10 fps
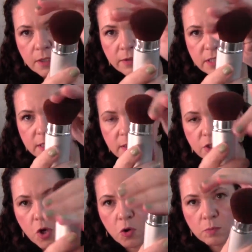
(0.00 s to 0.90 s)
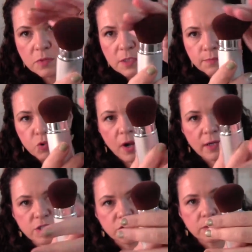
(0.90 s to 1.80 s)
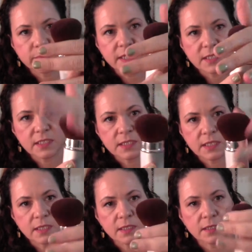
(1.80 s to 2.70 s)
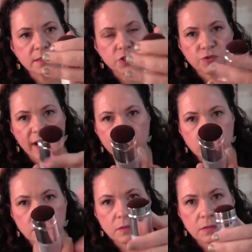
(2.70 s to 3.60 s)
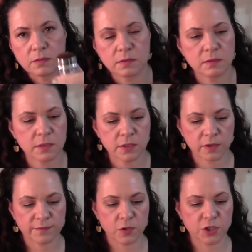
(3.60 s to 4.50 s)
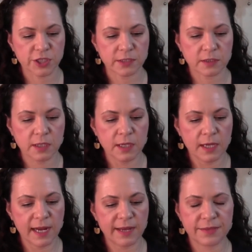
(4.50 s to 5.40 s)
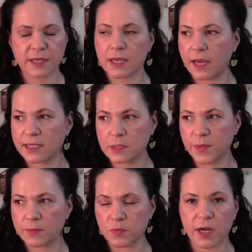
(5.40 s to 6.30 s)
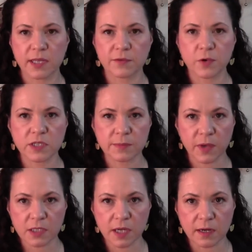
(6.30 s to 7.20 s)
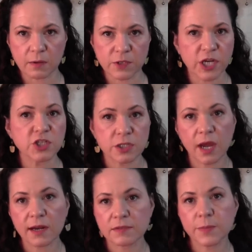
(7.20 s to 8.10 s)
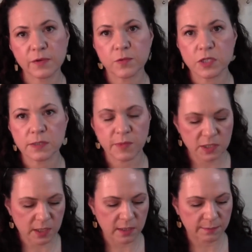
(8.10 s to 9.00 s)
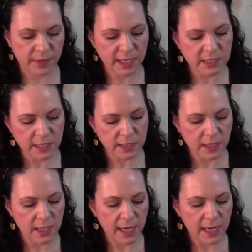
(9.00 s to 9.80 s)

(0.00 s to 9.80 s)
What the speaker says: You know, it's the domed bronzer, but it's the travel, you know, version. And I think I spent probably like $14 on it, which I should not have spent $14 on it, but I did.